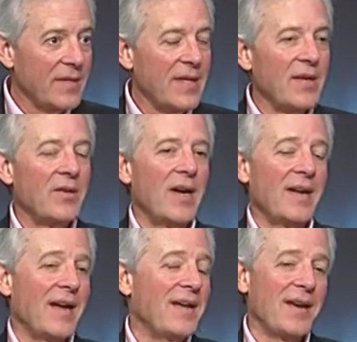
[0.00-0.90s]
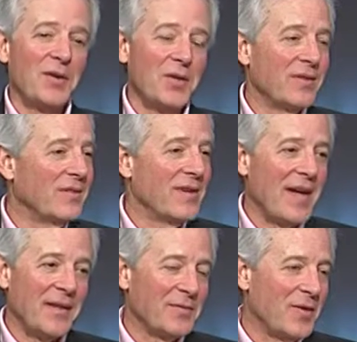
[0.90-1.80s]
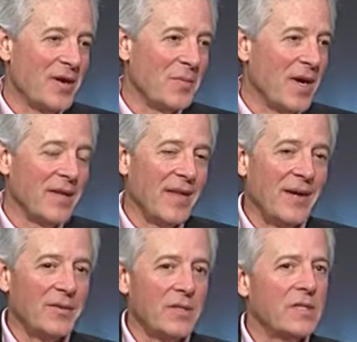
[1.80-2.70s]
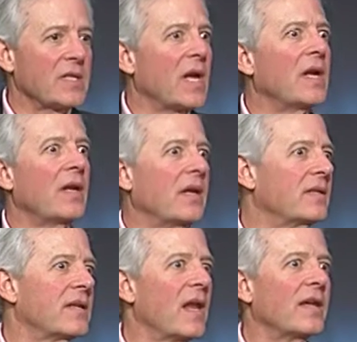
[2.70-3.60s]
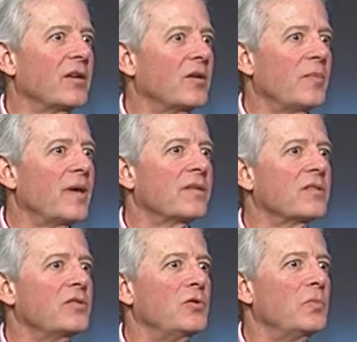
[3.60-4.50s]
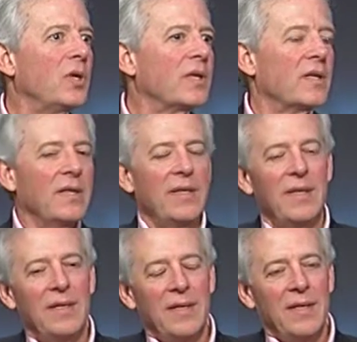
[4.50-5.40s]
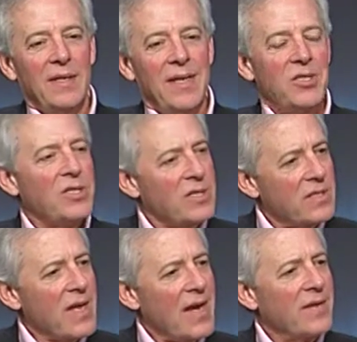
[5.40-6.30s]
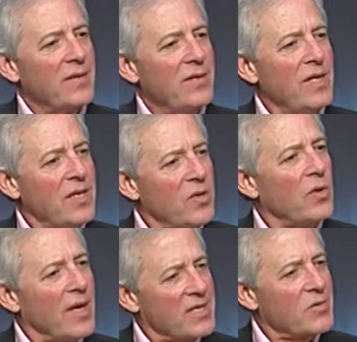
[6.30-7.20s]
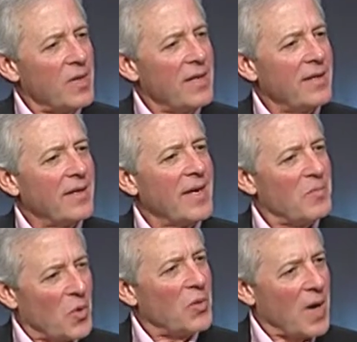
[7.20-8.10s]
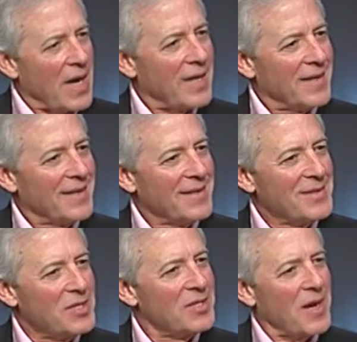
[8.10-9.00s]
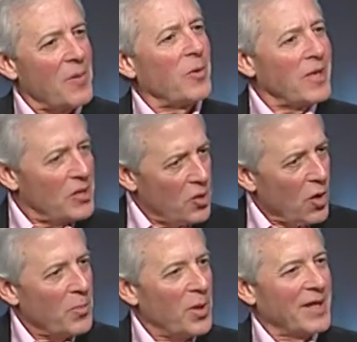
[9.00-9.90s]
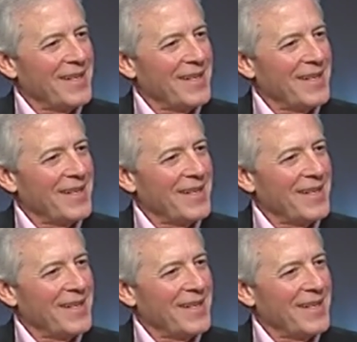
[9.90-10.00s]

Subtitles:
You know, I had a good colleague friend of mine that I was excitedly telling her about this new book. And she says, Don, you need to do less reading and more writing. She says, I want to read your book.